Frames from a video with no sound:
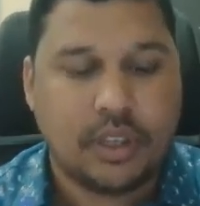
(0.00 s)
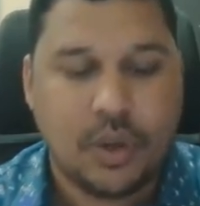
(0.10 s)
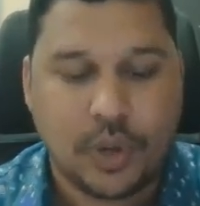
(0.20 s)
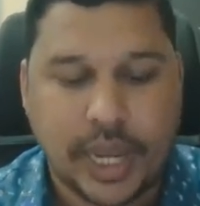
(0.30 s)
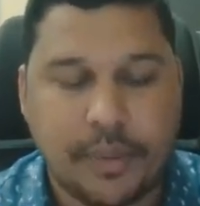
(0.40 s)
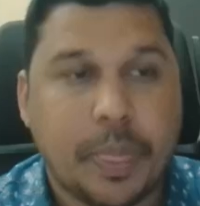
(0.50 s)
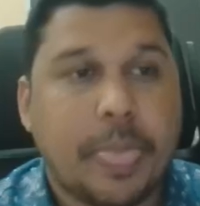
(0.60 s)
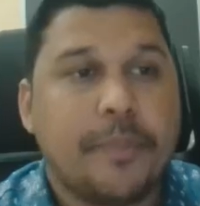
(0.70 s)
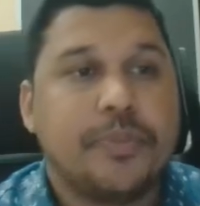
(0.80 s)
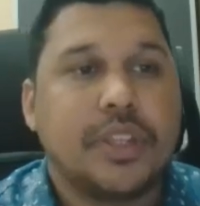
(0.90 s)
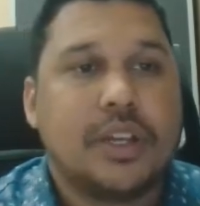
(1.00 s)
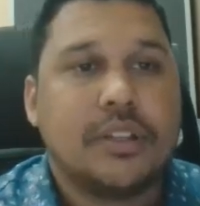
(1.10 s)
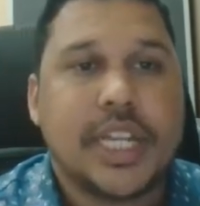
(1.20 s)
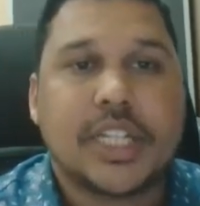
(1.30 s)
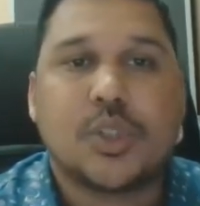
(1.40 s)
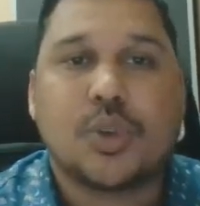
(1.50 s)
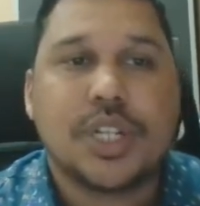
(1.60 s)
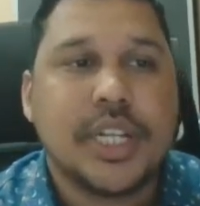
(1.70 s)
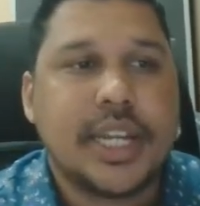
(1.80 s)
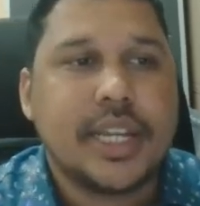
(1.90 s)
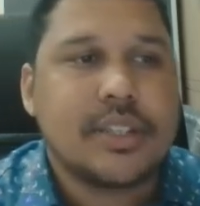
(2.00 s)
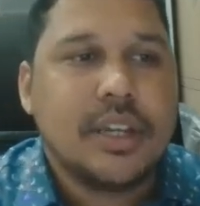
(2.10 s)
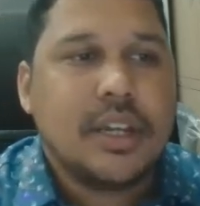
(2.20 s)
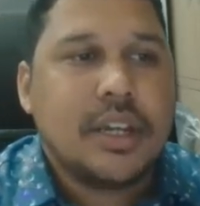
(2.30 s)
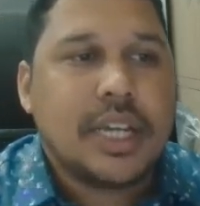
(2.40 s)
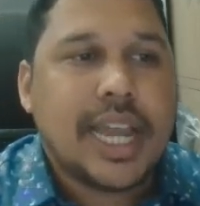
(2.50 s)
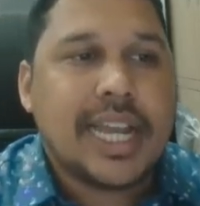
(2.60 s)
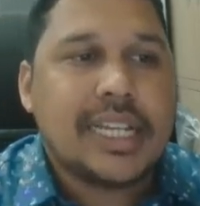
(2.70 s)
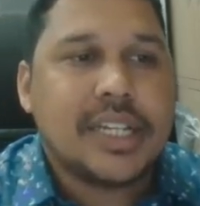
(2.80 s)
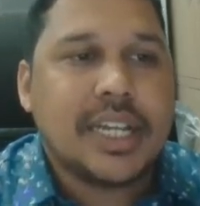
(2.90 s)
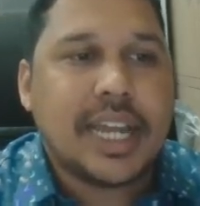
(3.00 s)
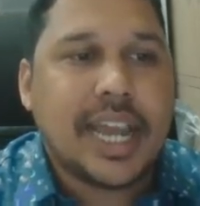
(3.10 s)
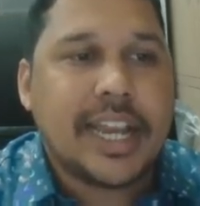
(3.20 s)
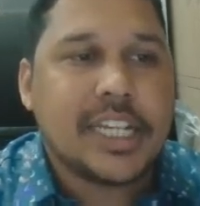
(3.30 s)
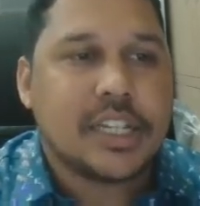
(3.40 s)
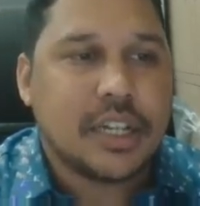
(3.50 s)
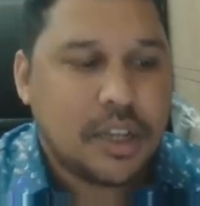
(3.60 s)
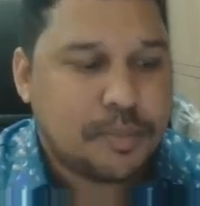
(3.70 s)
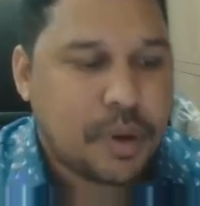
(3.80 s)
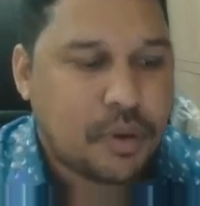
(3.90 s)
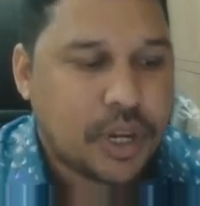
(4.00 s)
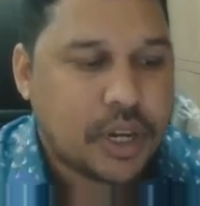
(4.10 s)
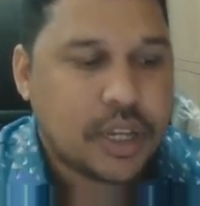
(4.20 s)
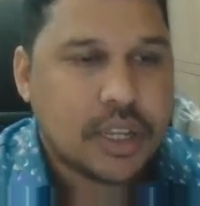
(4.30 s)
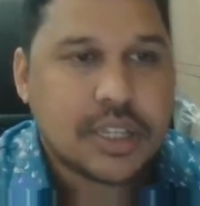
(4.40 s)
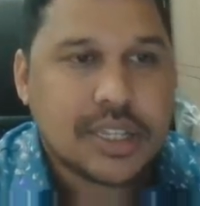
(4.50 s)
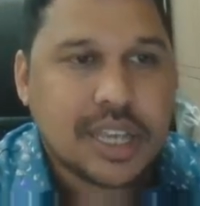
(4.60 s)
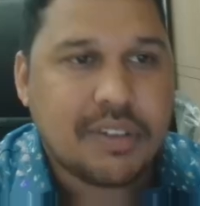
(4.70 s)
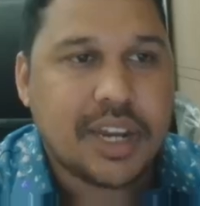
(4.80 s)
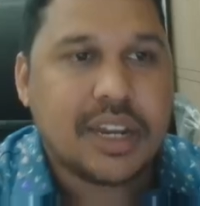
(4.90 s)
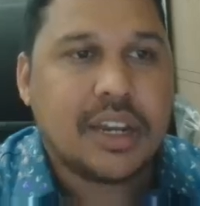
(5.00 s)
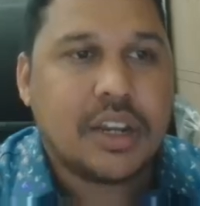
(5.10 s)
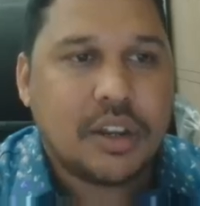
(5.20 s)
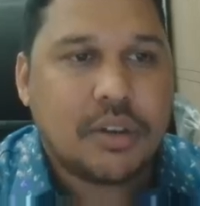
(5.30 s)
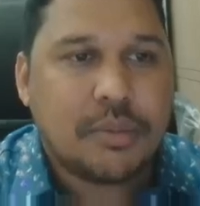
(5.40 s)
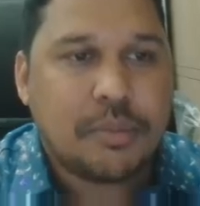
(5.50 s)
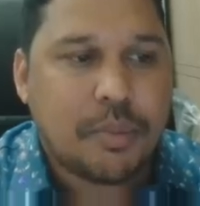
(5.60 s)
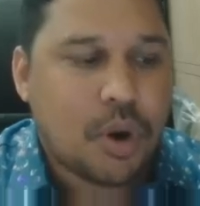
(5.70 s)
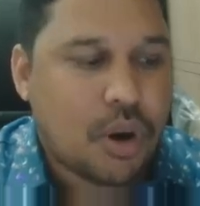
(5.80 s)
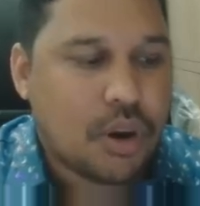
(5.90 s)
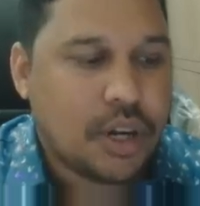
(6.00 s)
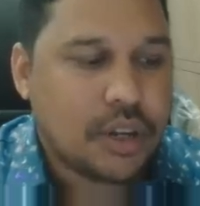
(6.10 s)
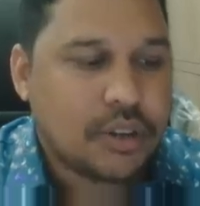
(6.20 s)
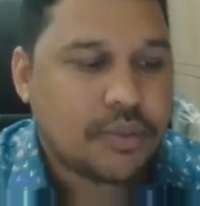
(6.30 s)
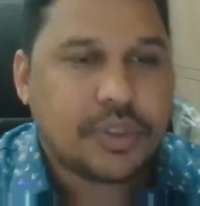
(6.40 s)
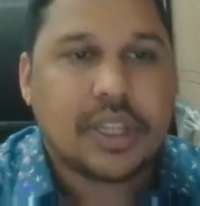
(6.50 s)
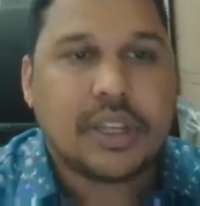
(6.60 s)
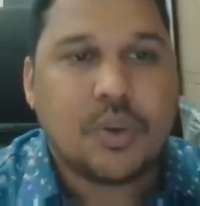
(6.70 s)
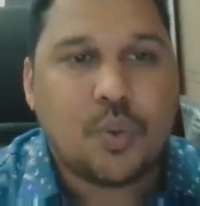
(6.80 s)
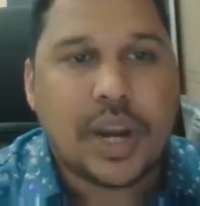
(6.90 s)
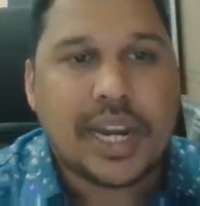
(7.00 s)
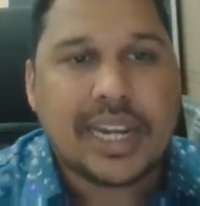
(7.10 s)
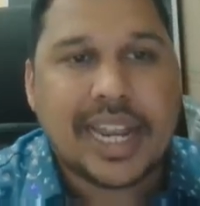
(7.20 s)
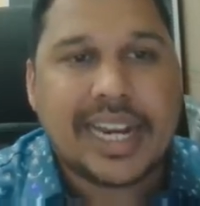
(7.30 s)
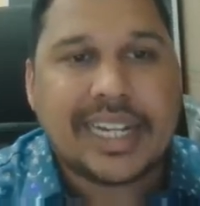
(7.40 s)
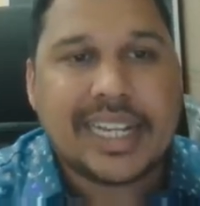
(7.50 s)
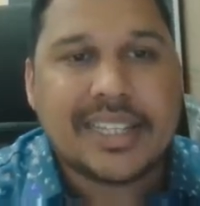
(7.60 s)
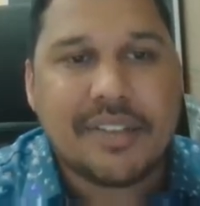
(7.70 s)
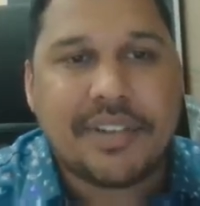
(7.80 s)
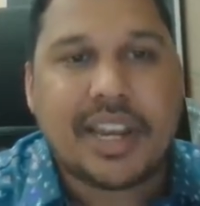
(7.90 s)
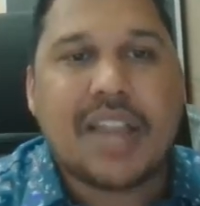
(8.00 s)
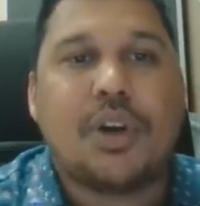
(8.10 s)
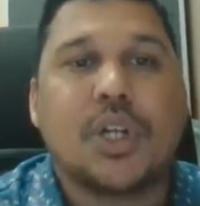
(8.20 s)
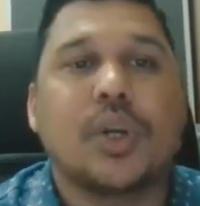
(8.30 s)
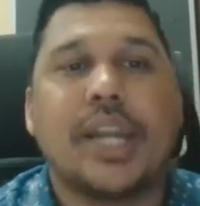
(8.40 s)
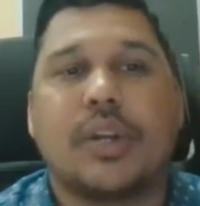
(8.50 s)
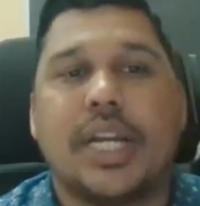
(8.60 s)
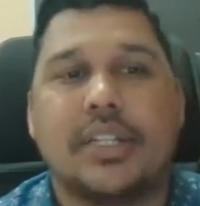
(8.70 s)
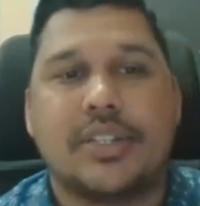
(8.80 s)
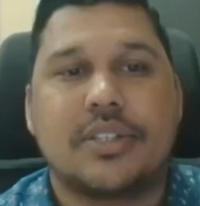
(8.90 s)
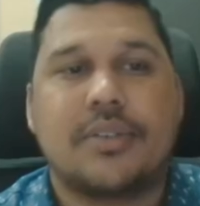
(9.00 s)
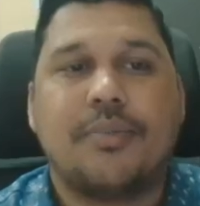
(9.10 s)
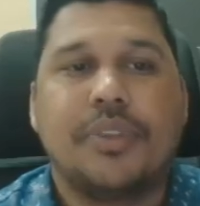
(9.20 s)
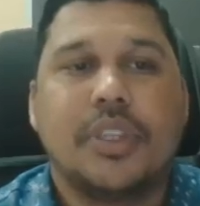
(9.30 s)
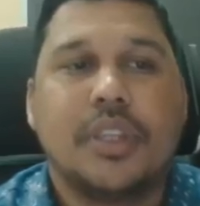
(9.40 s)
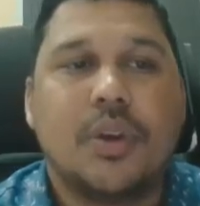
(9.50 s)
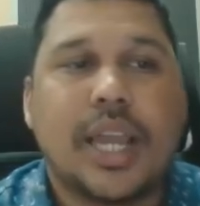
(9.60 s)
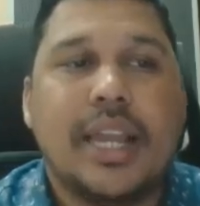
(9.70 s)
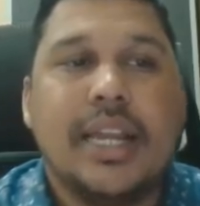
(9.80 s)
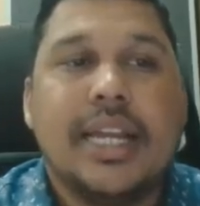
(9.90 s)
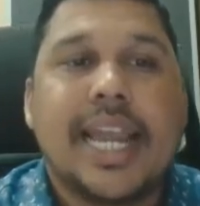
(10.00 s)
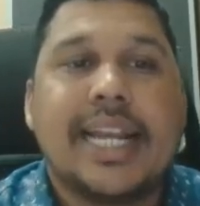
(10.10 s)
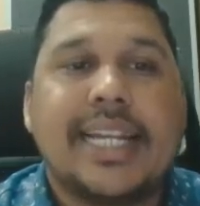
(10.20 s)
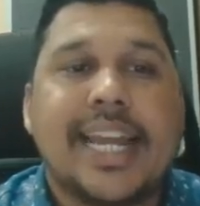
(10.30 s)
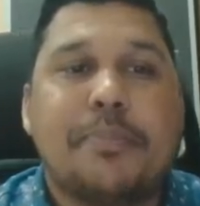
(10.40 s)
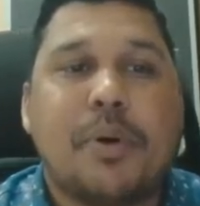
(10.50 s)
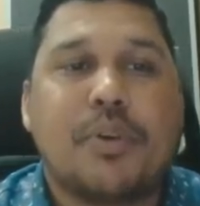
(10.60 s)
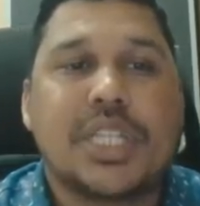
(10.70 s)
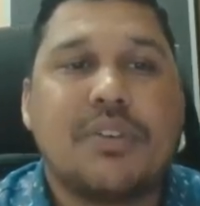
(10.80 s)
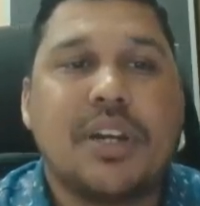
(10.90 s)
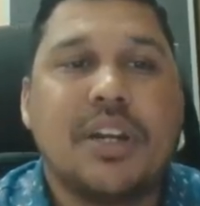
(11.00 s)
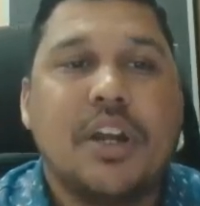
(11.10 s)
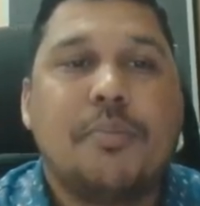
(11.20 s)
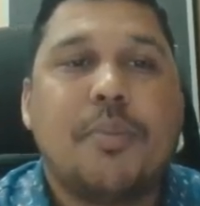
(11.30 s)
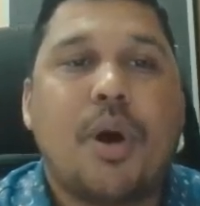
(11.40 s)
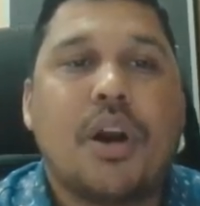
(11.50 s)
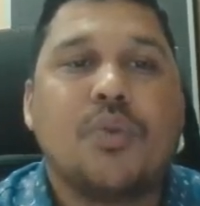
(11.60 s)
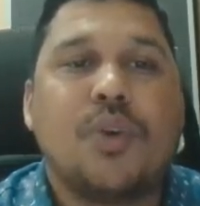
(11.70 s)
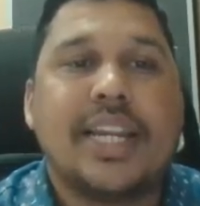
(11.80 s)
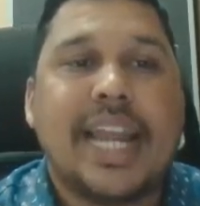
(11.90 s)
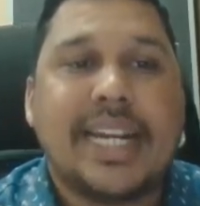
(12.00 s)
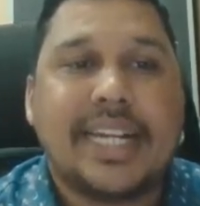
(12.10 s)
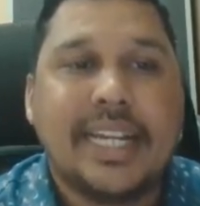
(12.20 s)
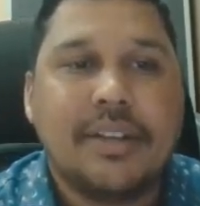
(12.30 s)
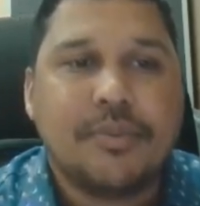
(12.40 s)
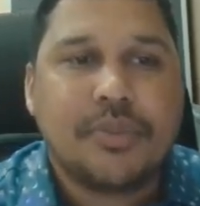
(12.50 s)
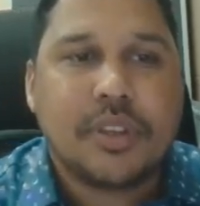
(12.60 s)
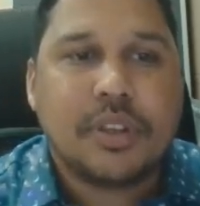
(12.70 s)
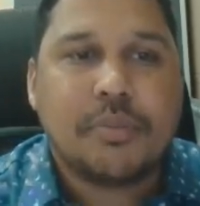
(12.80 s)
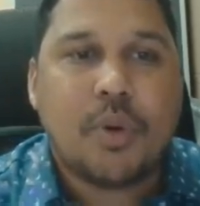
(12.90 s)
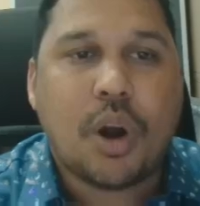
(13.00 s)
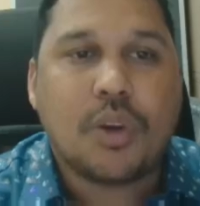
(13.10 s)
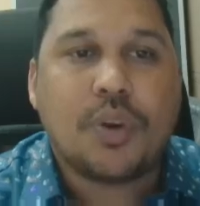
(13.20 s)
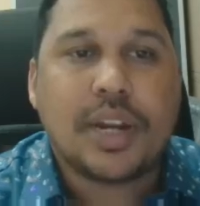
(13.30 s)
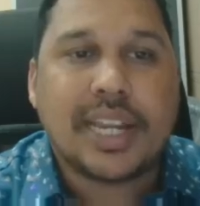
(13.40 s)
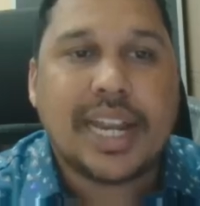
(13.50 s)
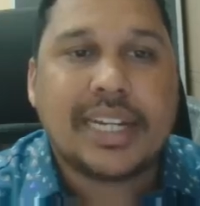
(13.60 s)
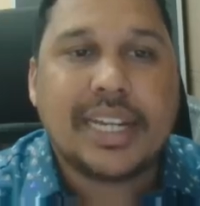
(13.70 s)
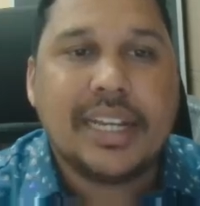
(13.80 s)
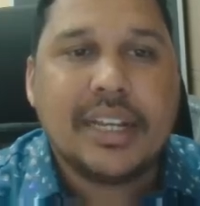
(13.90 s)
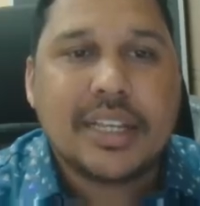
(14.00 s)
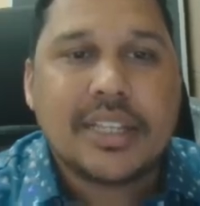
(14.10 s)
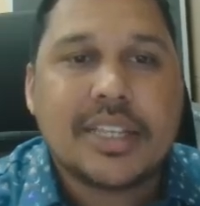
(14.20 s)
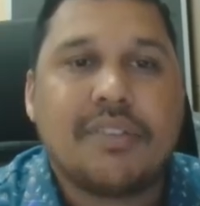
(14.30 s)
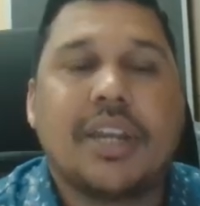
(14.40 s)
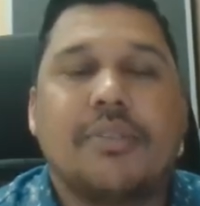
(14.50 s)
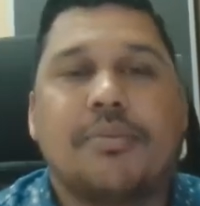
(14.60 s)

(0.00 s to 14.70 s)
Okay. The next question here is 88 power 7 mod 187. I want to calculate this. Okay, 88 power 7 mod 187.